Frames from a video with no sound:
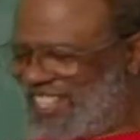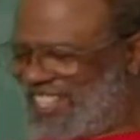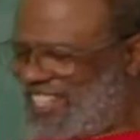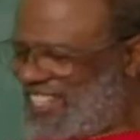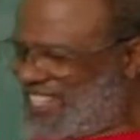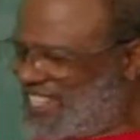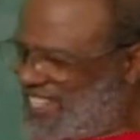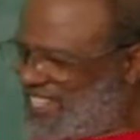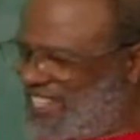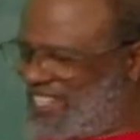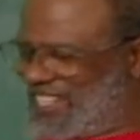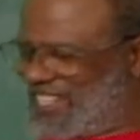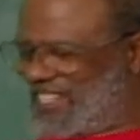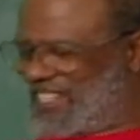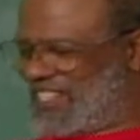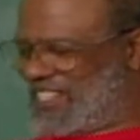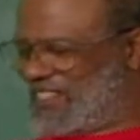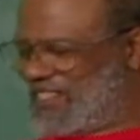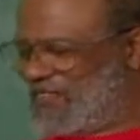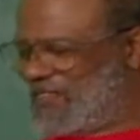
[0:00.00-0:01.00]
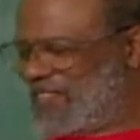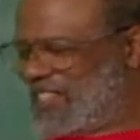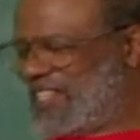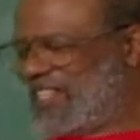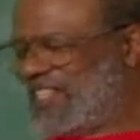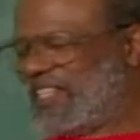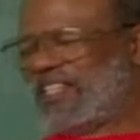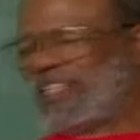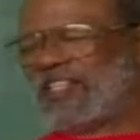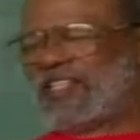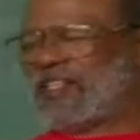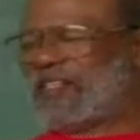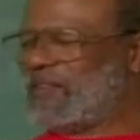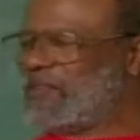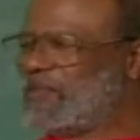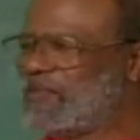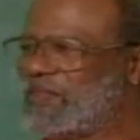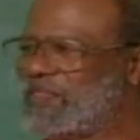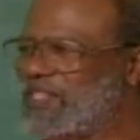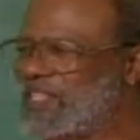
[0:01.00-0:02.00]
Yeah,
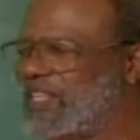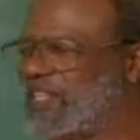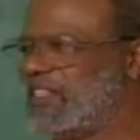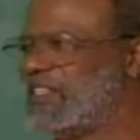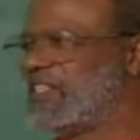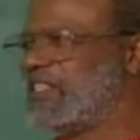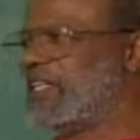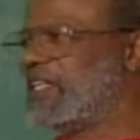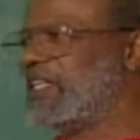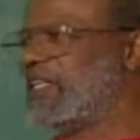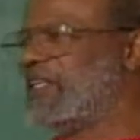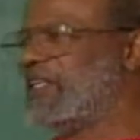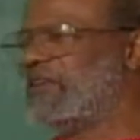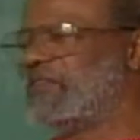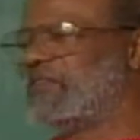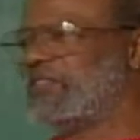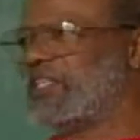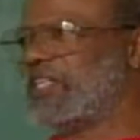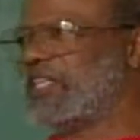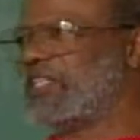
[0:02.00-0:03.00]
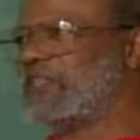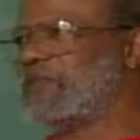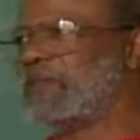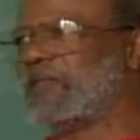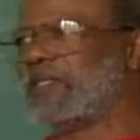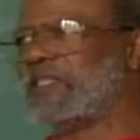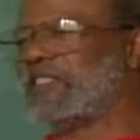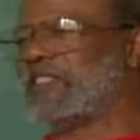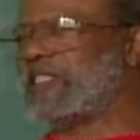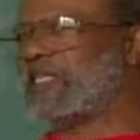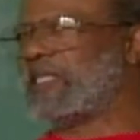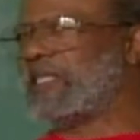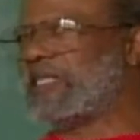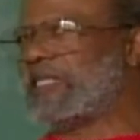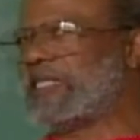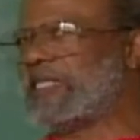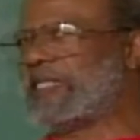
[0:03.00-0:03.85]
Ted said of Shakespeare, he said,